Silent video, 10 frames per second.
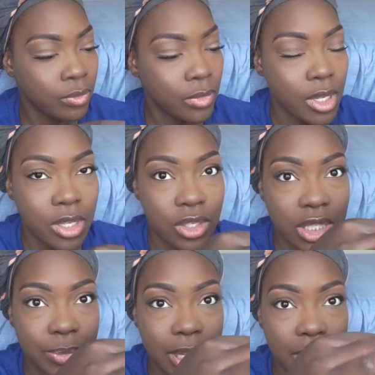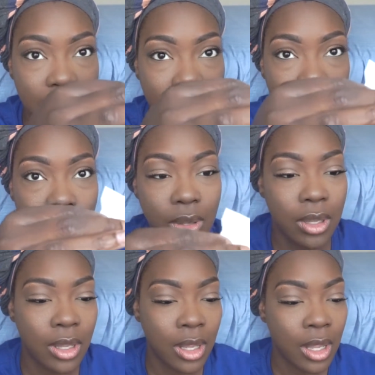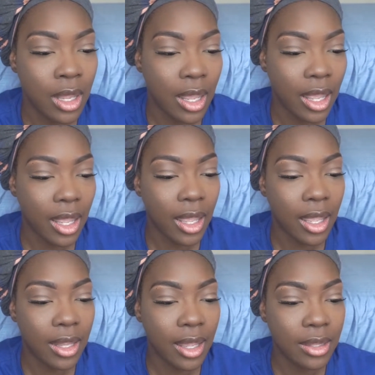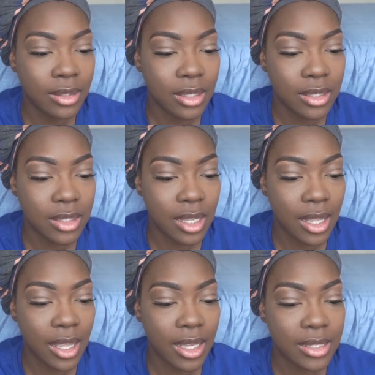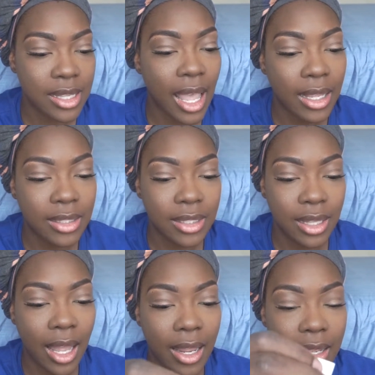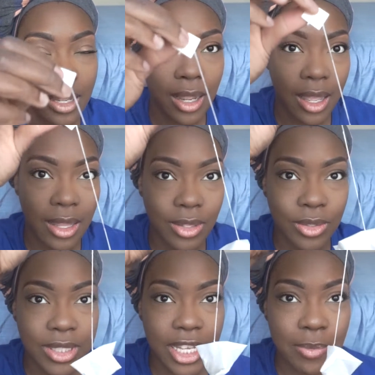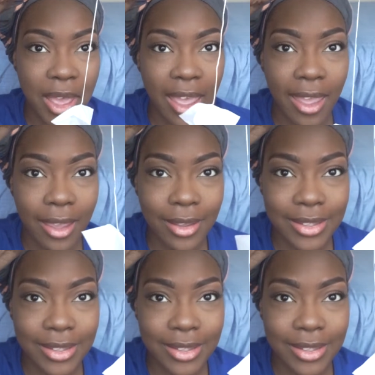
You just pull it out and it looks exactly like a little tea bag.